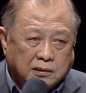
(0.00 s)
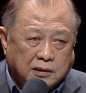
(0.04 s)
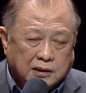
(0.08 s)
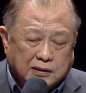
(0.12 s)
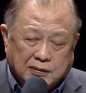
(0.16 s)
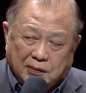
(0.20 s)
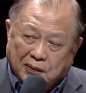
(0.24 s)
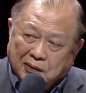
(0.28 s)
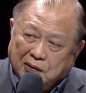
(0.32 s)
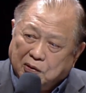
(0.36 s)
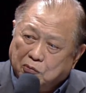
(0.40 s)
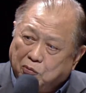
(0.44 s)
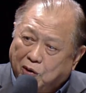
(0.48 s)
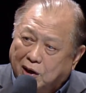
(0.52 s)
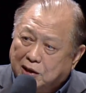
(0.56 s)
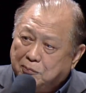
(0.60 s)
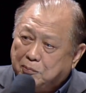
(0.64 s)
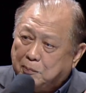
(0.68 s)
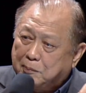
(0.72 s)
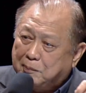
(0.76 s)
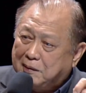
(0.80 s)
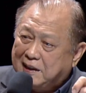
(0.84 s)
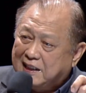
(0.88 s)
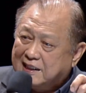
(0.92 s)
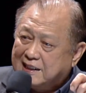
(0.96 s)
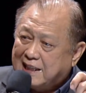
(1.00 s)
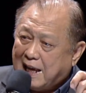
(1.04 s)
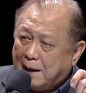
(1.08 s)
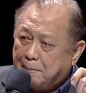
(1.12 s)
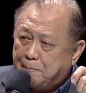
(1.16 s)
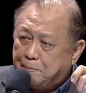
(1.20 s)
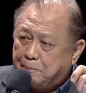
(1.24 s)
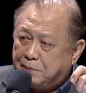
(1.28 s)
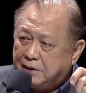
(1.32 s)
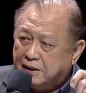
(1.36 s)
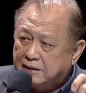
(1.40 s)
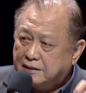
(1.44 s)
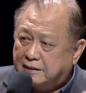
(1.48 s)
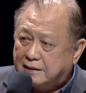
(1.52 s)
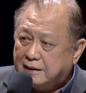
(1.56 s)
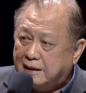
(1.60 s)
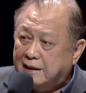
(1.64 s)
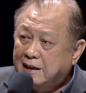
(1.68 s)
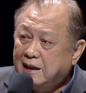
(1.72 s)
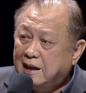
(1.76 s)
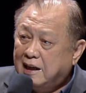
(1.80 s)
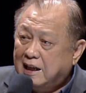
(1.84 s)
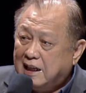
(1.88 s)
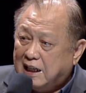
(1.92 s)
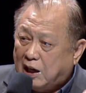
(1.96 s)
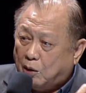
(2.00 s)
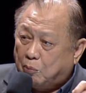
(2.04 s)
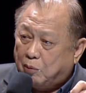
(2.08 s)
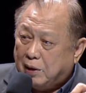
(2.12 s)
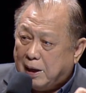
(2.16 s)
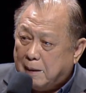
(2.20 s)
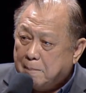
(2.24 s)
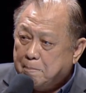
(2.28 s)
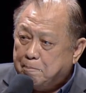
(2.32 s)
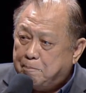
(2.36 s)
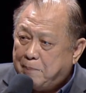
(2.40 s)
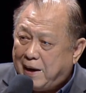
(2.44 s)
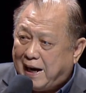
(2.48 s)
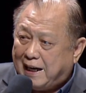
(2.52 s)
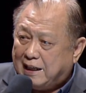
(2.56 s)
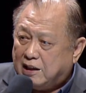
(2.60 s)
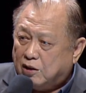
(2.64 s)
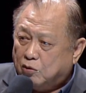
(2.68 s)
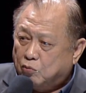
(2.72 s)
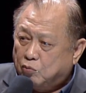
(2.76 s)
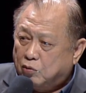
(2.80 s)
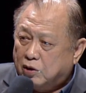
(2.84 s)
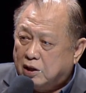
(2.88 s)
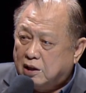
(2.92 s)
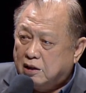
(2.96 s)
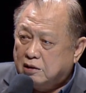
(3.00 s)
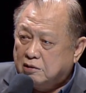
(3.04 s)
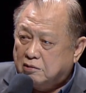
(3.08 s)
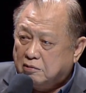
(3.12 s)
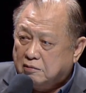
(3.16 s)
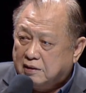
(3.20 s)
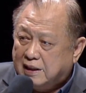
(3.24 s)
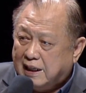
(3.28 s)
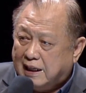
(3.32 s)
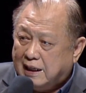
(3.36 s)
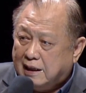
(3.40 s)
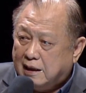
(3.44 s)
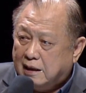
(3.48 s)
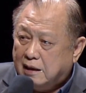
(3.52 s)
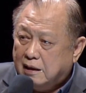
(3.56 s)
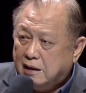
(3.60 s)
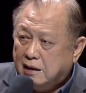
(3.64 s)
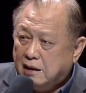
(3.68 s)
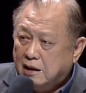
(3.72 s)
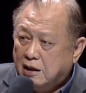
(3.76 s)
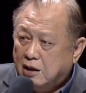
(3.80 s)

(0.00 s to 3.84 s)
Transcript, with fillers: If we want to be that person that will impact the world today,